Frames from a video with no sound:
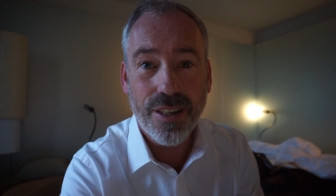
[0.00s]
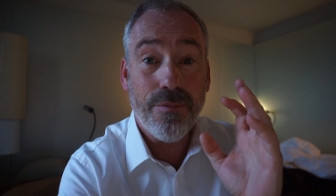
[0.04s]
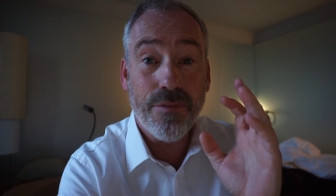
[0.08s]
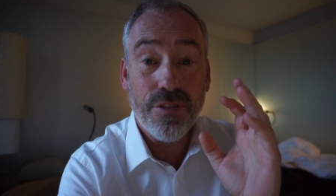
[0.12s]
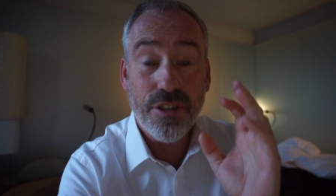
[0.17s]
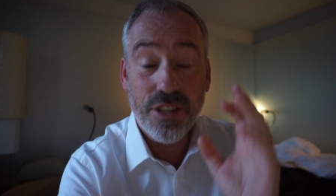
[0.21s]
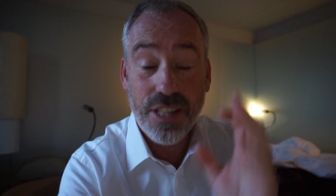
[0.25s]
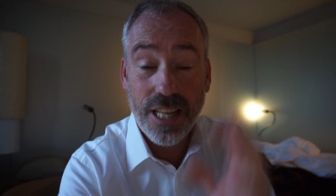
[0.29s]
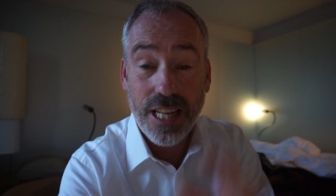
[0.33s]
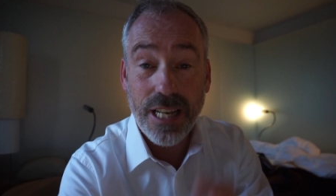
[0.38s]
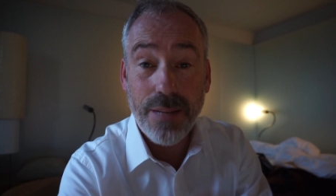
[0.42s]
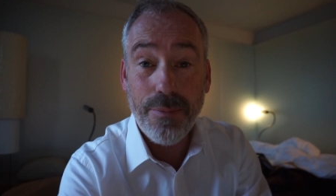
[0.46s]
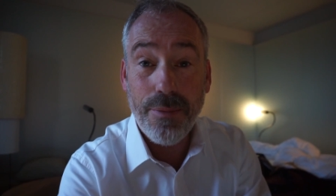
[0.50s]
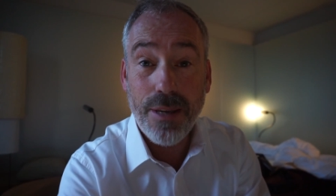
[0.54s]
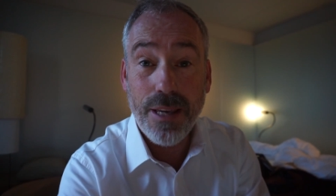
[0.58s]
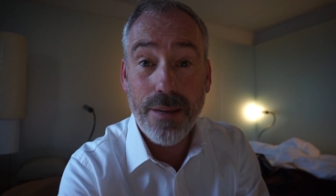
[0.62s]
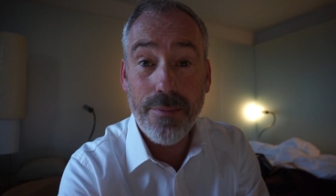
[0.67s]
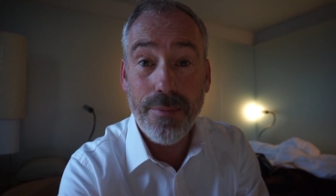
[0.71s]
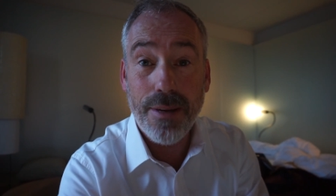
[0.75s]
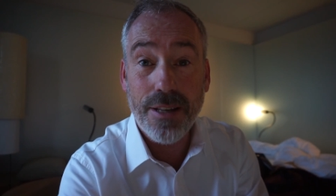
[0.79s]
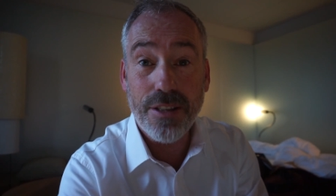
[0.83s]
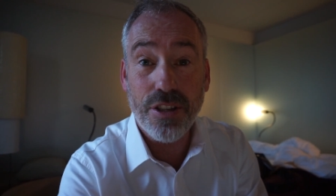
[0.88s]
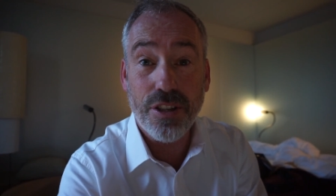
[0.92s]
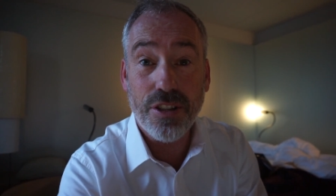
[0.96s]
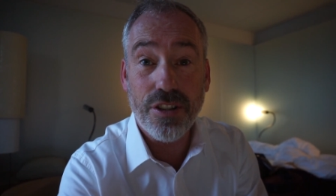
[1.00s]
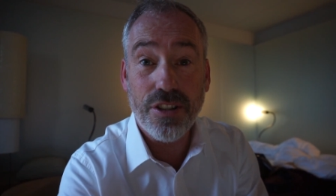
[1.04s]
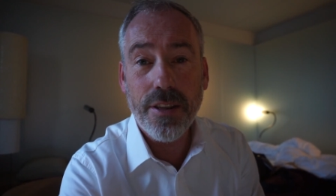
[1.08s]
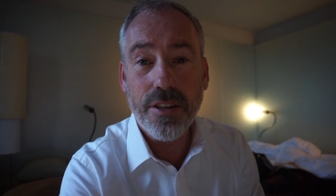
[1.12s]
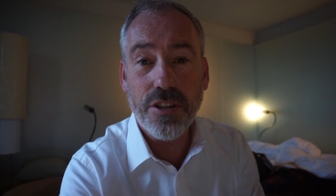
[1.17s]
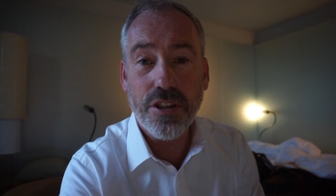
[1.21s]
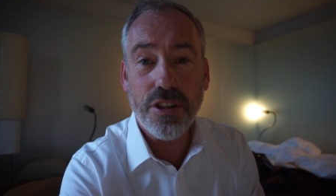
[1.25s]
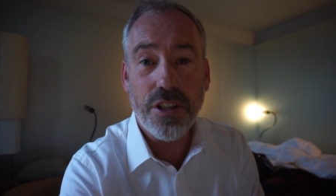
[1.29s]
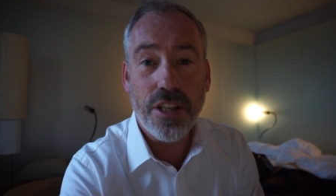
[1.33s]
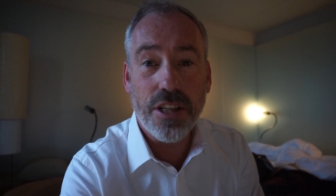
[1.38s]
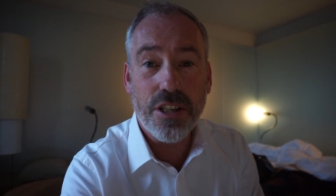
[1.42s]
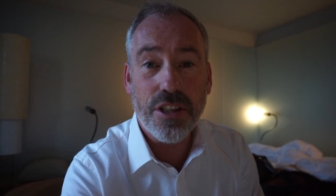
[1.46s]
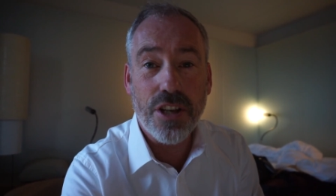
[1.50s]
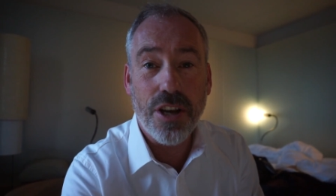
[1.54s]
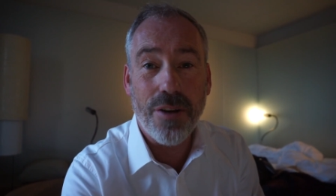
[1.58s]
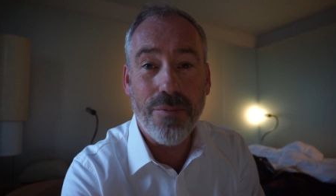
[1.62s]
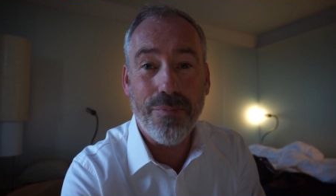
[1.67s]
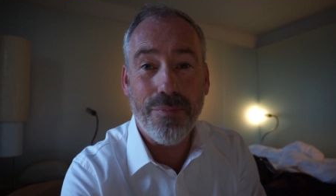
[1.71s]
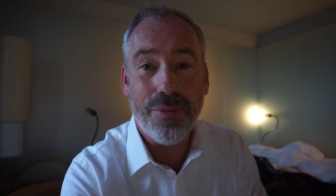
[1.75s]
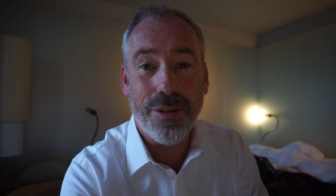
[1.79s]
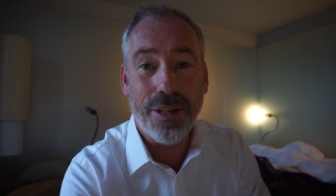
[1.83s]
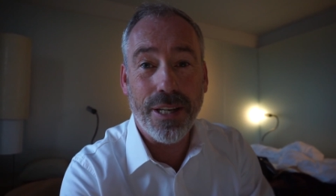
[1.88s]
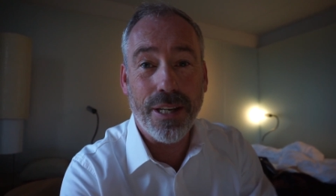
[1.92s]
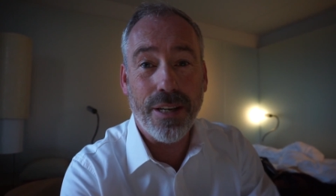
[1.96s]
Sending me a message, this is this
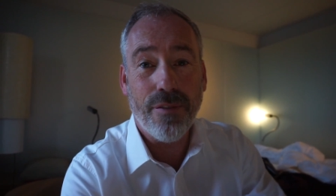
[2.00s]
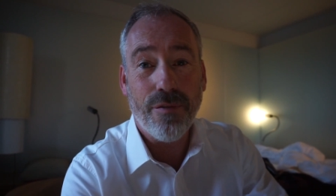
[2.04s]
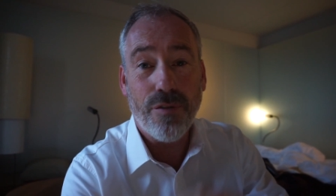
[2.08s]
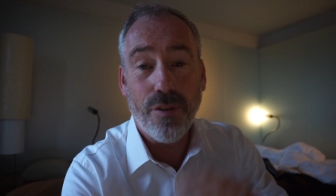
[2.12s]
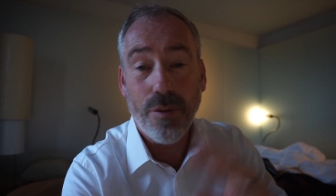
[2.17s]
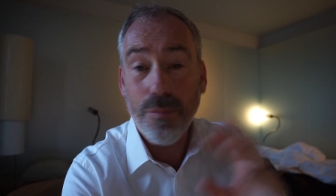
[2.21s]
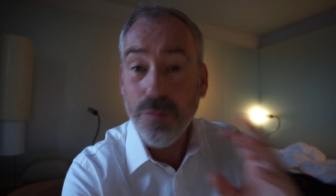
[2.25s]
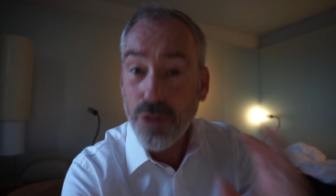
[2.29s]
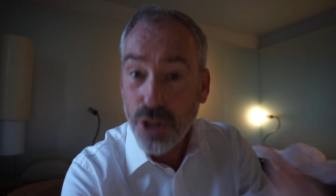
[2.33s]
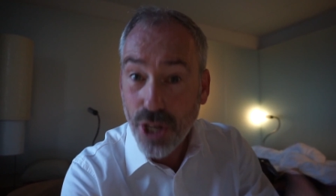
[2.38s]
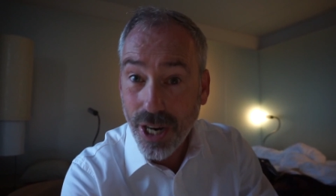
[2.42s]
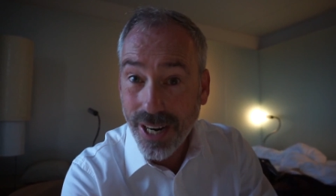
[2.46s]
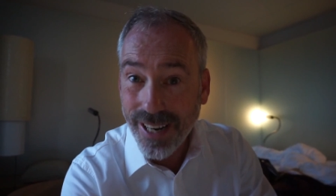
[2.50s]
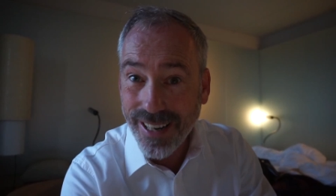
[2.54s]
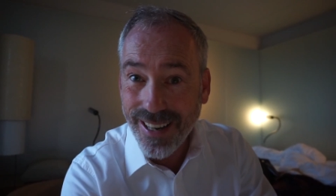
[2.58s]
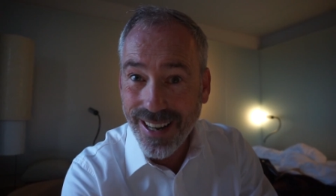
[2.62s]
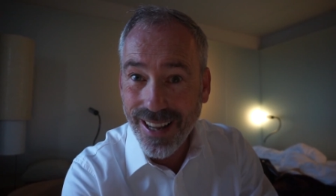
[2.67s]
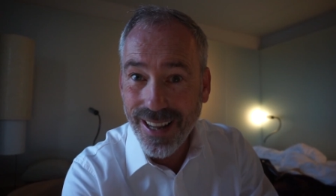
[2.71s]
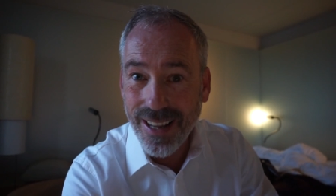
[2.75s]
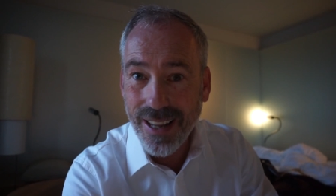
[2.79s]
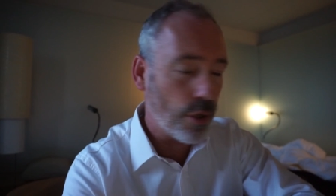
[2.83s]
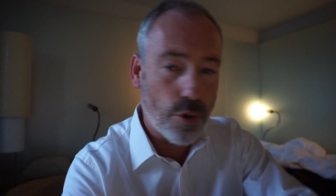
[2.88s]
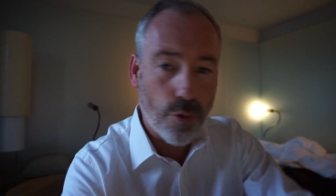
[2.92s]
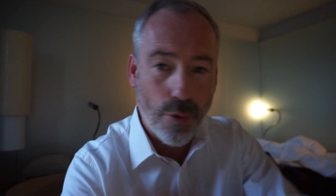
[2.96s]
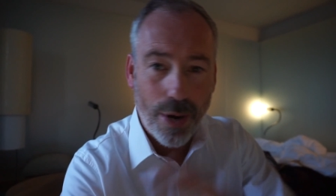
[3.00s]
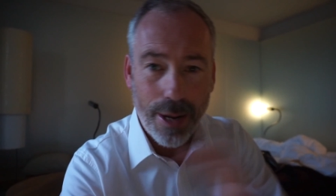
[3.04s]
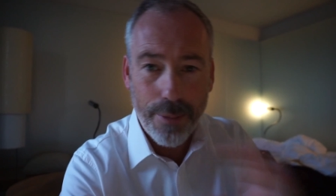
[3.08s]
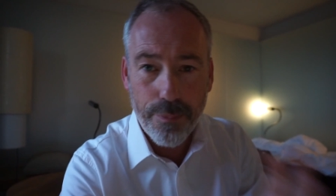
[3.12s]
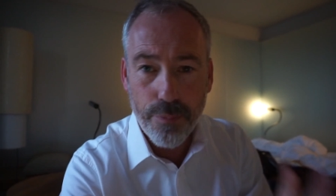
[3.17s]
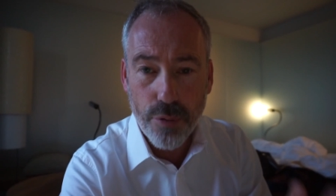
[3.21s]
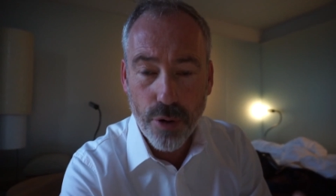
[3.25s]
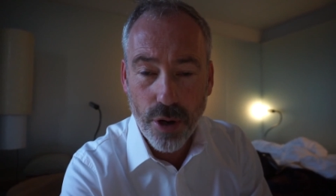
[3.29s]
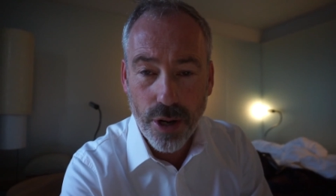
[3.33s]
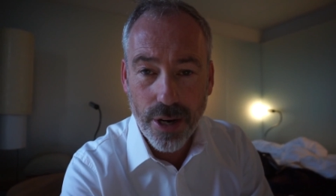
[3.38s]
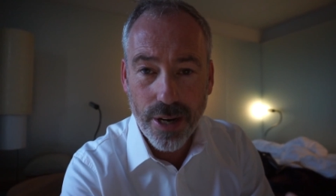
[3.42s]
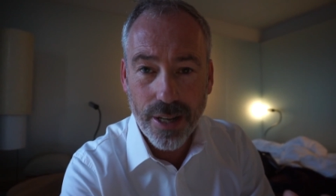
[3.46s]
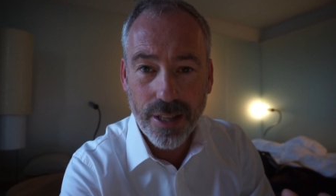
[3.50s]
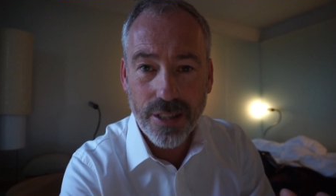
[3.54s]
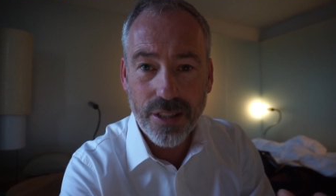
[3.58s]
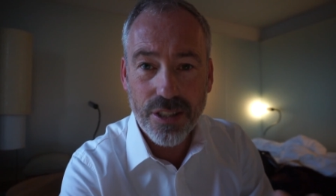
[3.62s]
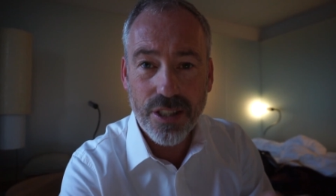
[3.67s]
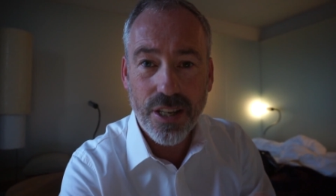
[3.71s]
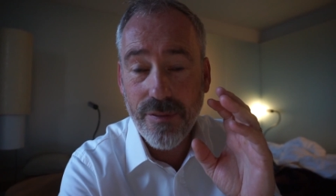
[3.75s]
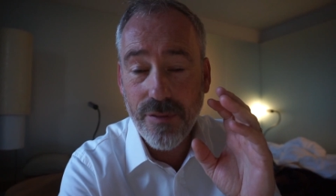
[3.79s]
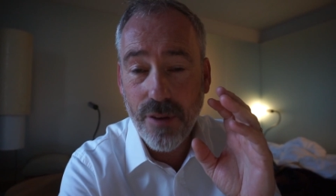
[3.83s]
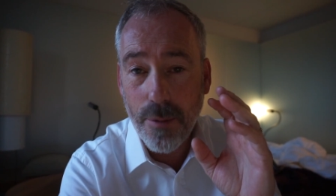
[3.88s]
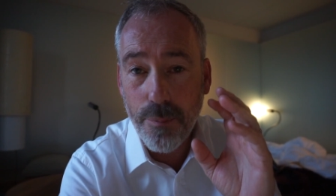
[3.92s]
company from China, great product,